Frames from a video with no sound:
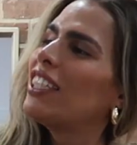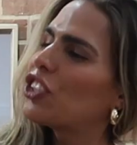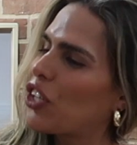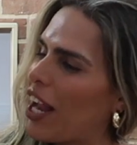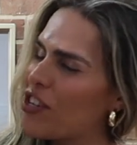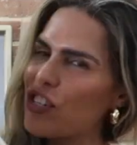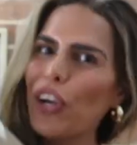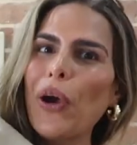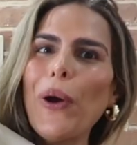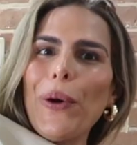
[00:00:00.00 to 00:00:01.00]

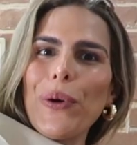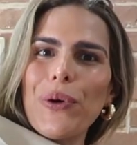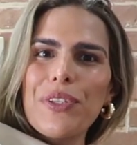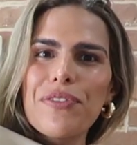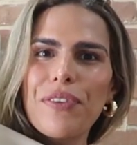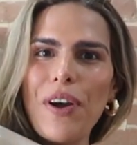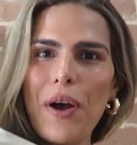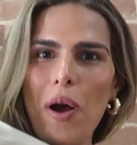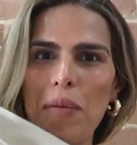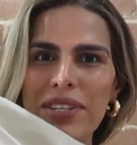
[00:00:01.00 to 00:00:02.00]
trench coat
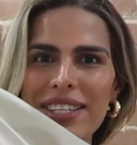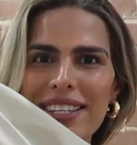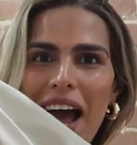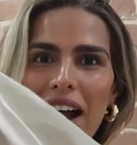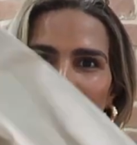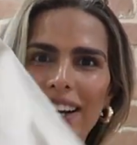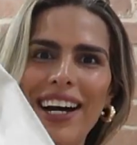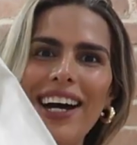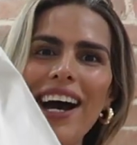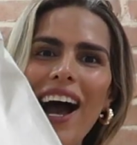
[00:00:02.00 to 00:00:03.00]
from
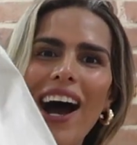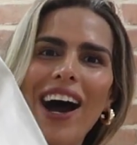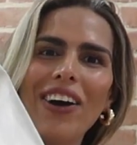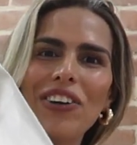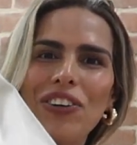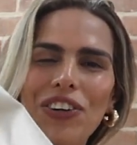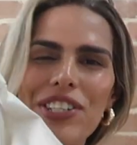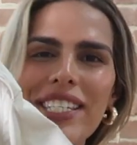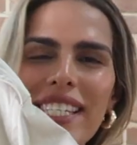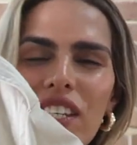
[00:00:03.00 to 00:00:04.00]
Zara. How
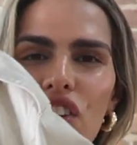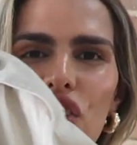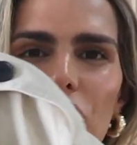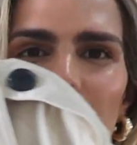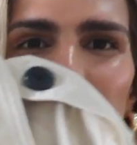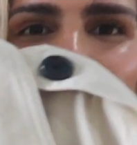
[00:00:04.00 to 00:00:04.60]
gorgeous is she? And